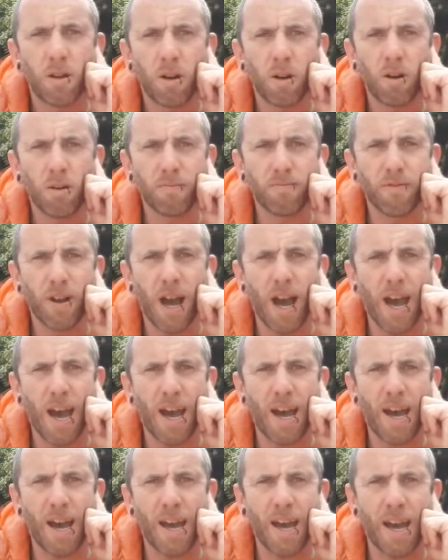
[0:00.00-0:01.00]
All
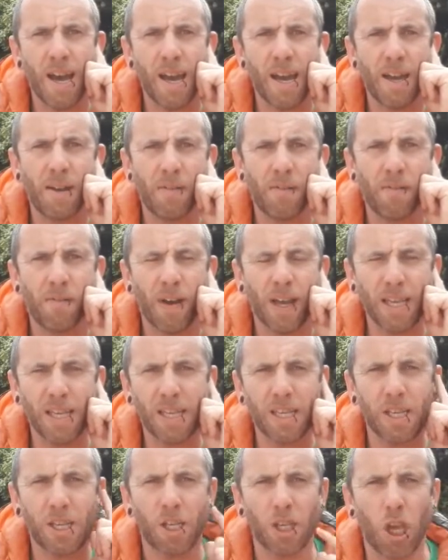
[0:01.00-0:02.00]
right.
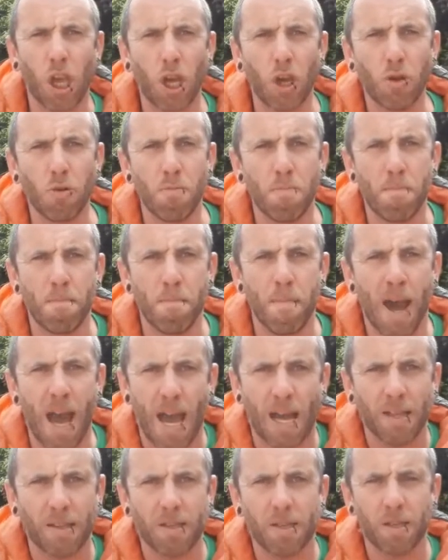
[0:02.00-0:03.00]
Thank you,
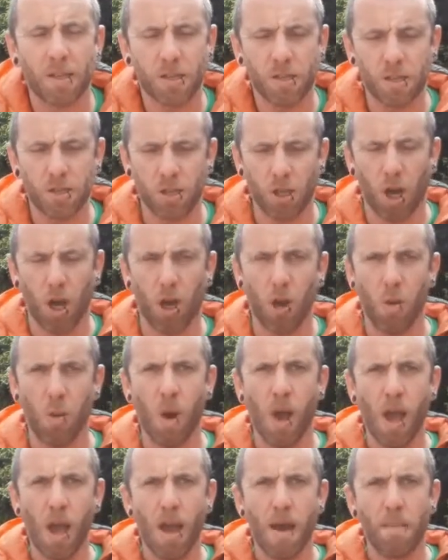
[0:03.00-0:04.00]
Matt. So,
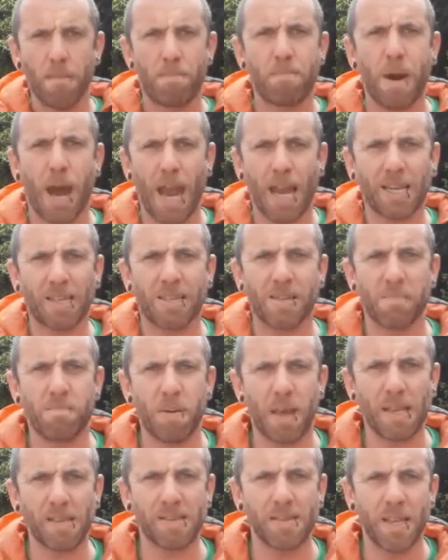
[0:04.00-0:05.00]
back to
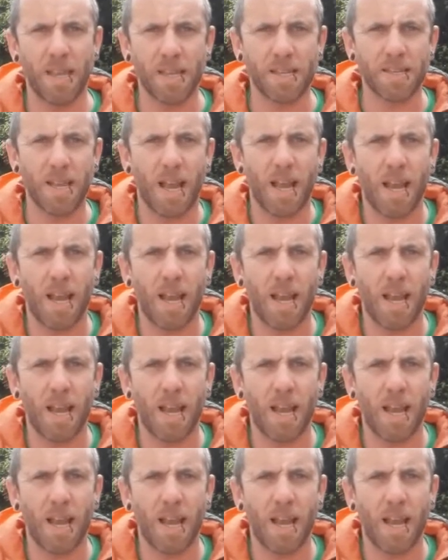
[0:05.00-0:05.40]
business.